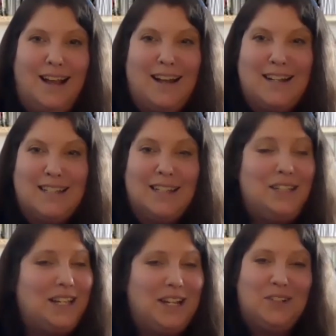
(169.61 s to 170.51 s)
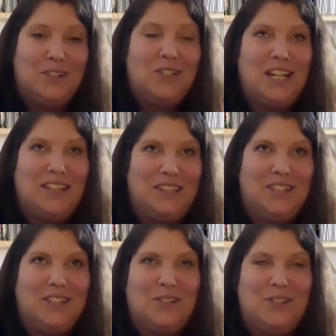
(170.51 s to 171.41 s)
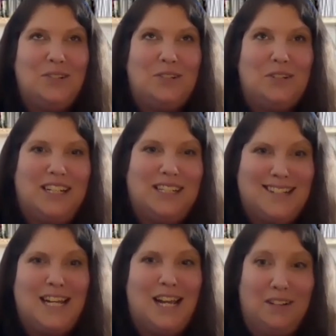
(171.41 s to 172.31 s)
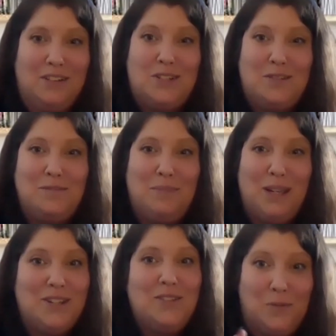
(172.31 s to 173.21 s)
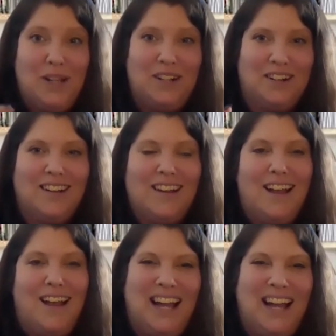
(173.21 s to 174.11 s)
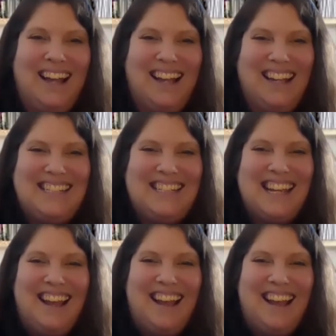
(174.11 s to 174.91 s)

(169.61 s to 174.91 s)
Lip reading: they understand that there's no credit attached to being the winner, but that